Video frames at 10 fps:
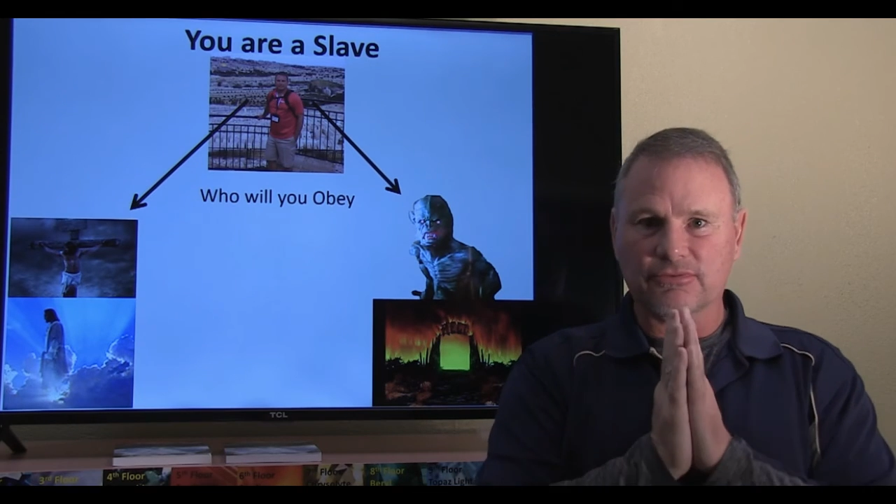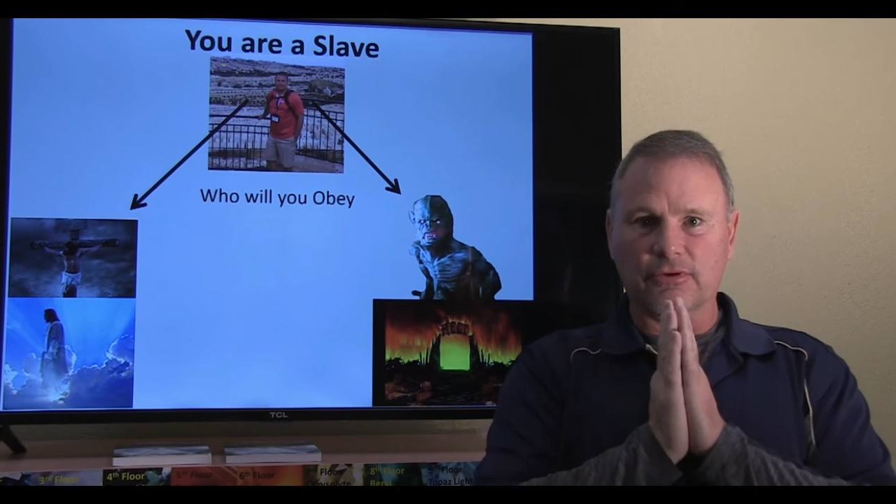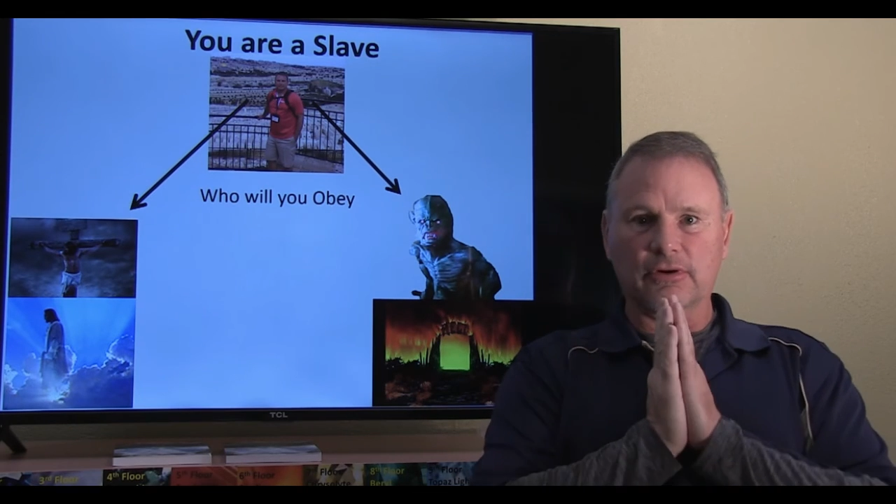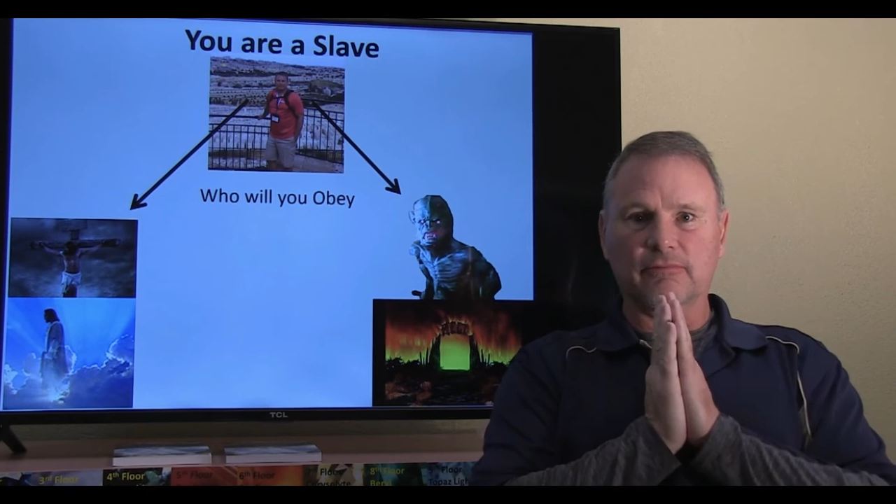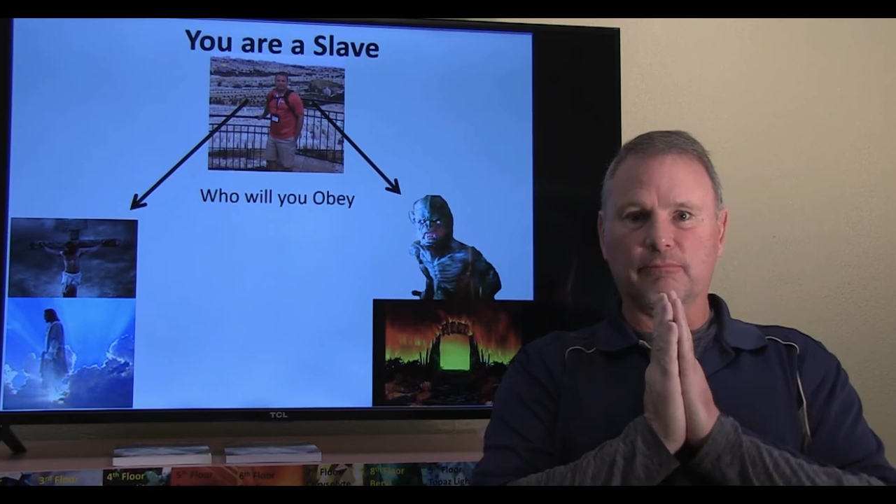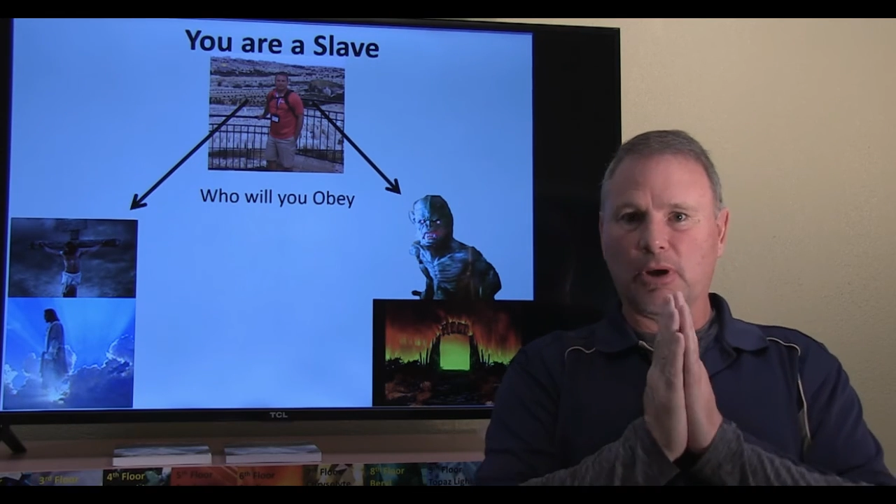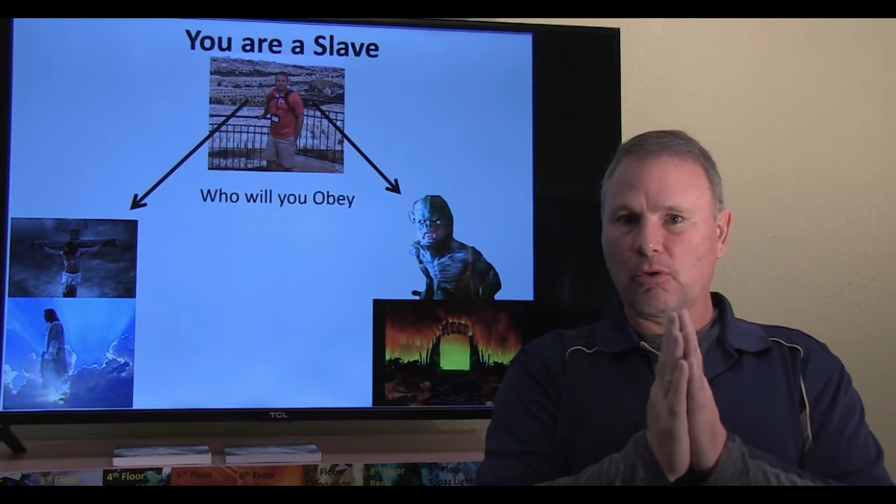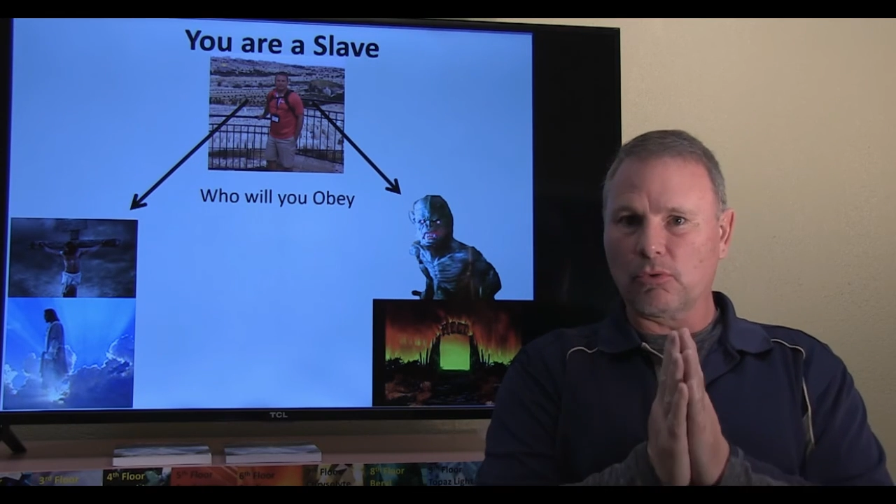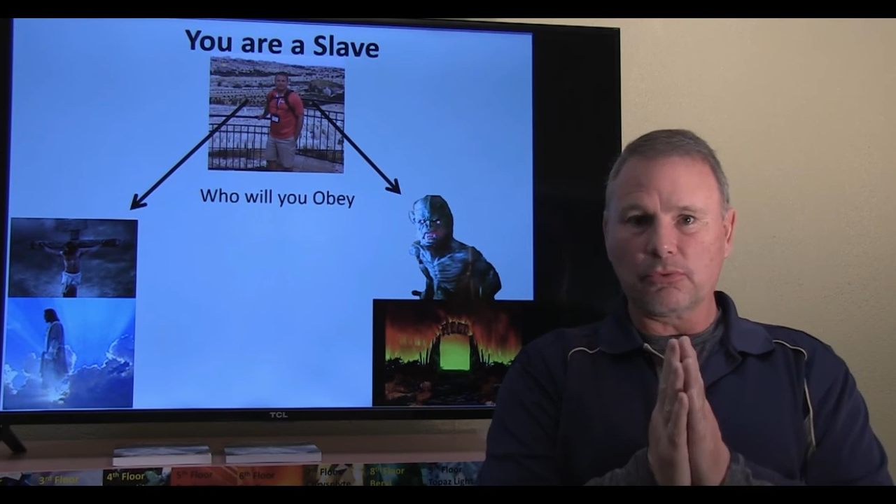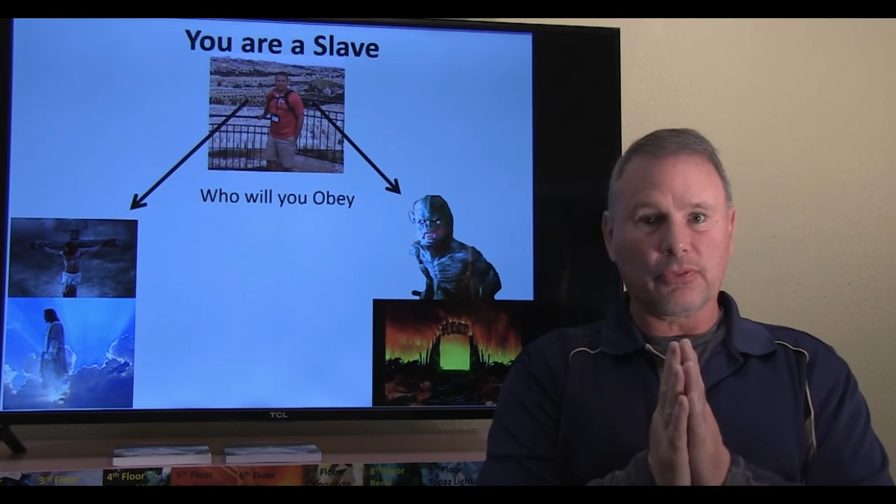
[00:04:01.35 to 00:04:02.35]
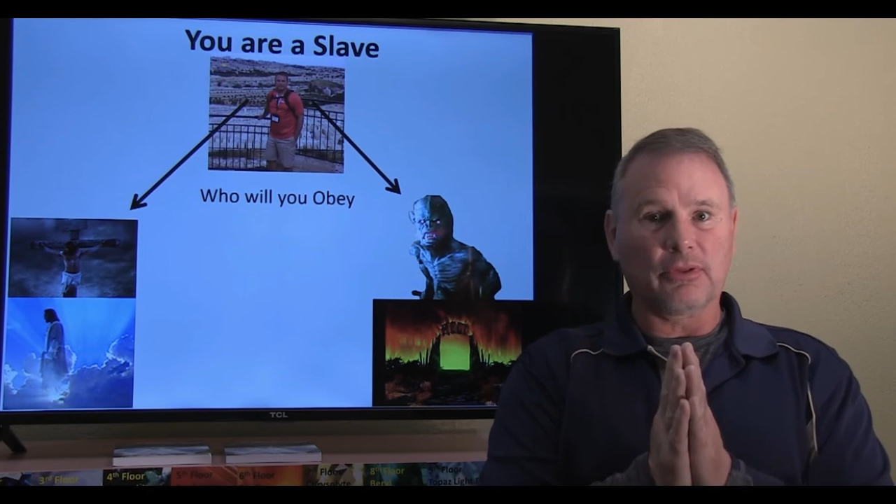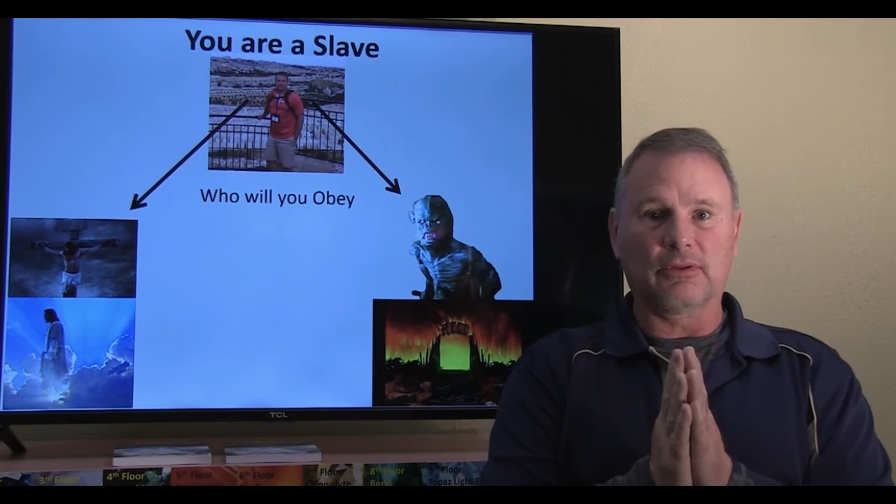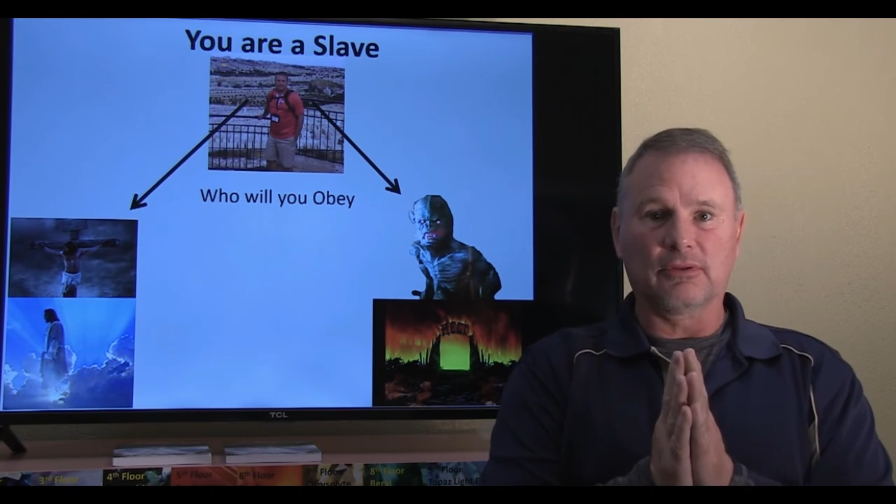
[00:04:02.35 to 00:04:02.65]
serve both.